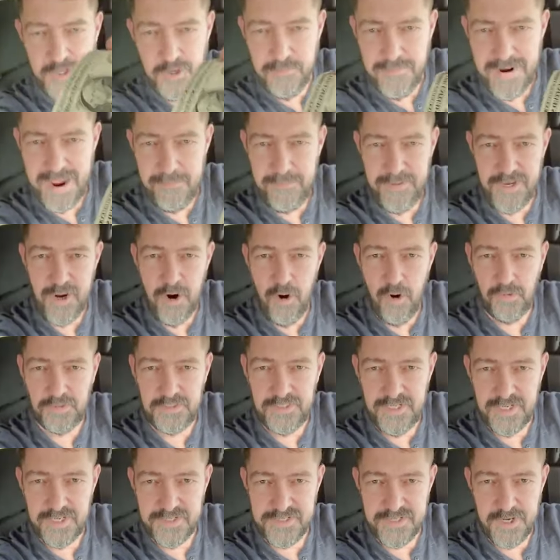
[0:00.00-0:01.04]
You might be
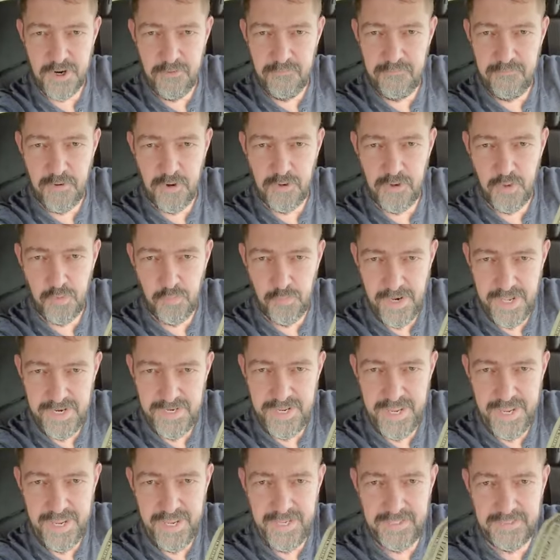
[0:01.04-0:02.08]
holding the cell phone on one
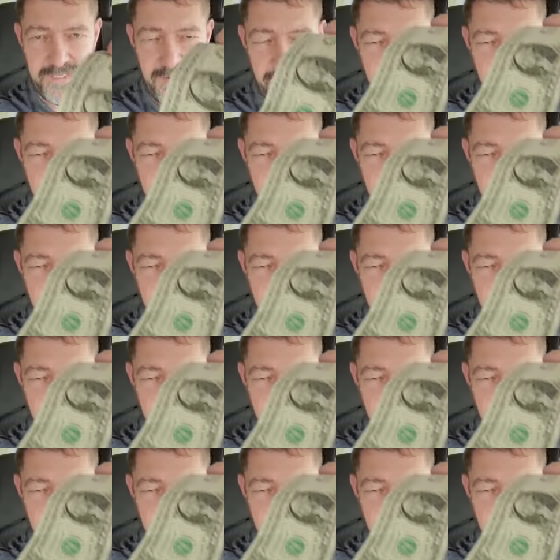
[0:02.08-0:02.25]
hand.